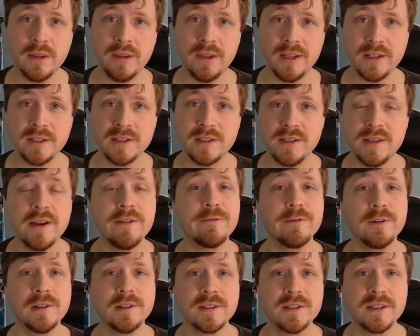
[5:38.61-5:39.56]
this
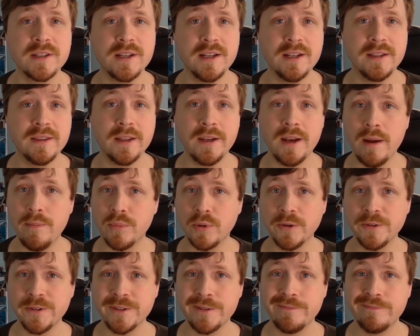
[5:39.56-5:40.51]
difference in the
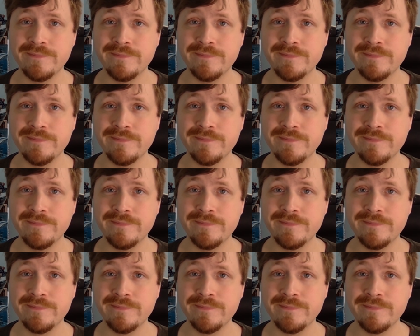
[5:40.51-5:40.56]
numbers.